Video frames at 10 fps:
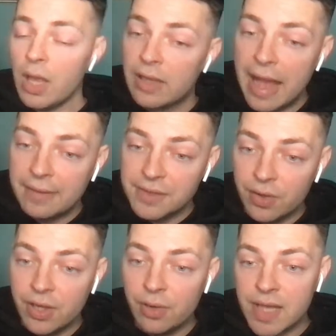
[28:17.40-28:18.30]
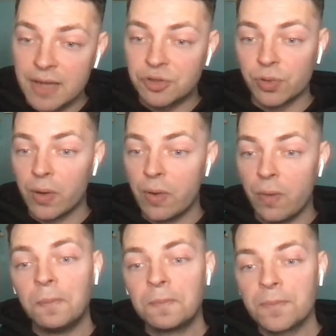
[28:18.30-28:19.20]
Cavs LQ, is that true?
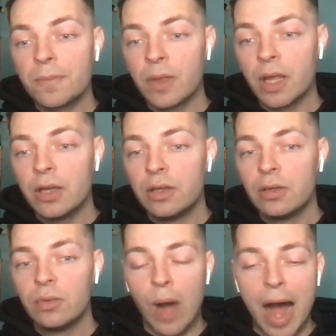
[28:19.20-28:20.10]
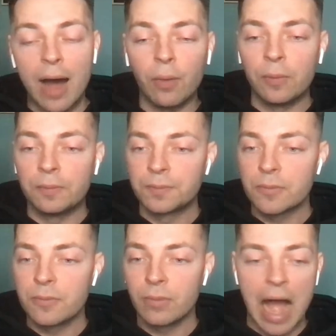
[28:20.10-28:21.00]
Wow.
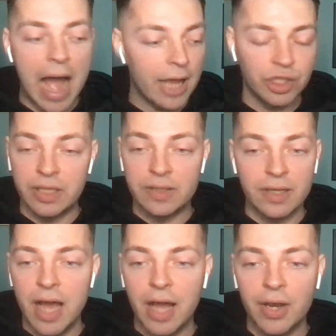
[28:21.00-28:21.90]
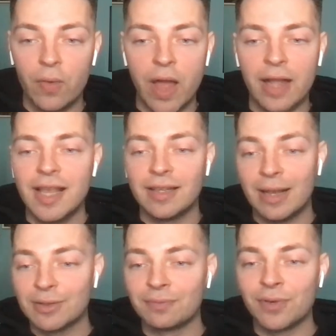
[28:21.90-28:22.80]
I actually did not know that. That
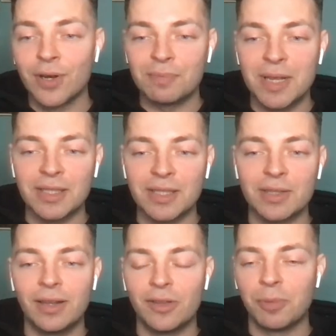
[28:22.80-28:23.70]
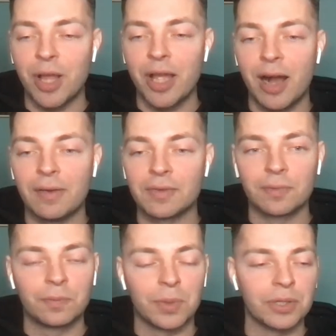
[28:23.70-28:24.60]
was the first miss of the playoffs
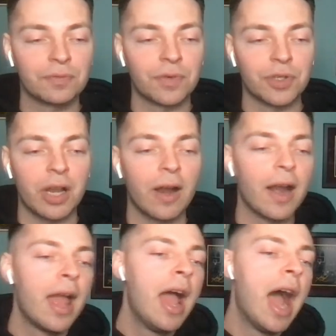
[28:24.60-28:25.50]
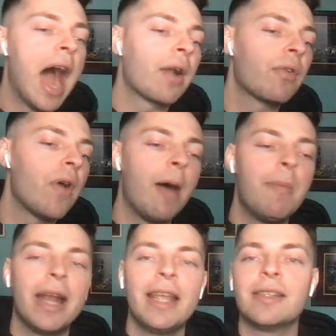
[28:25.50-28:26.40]
for Jarrett. I don't know how
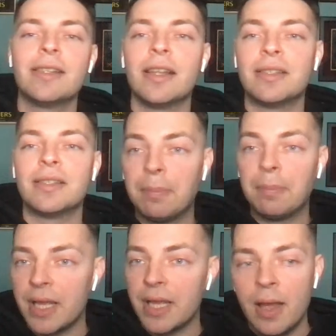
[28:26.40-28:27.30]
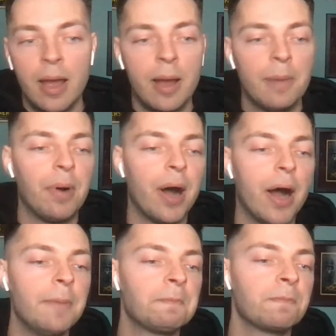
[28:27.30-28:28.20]
many he's attempted,
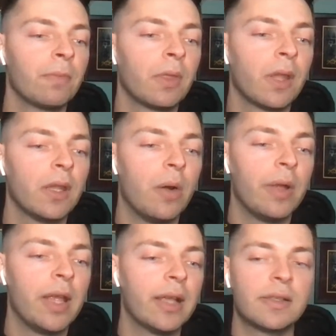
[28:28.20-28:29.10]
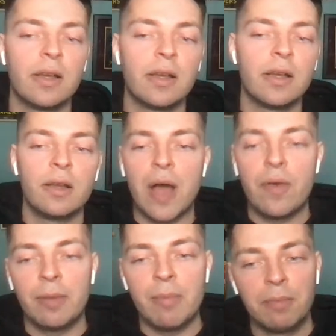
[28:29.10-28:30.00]
but you know, he is the
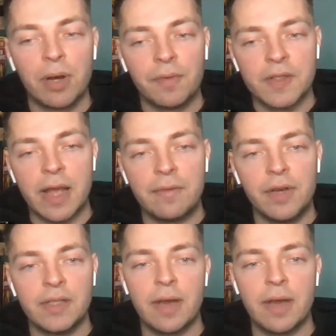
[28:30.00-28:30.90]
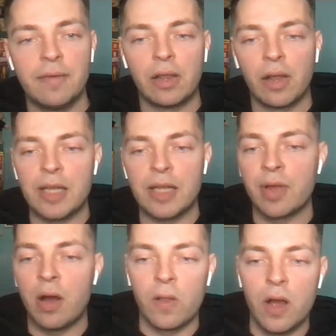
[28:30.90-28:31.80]
founding member of the 70-70 club, as we
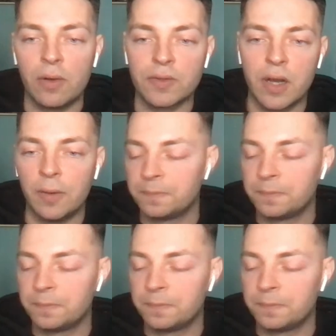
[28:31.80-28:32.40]
all know. So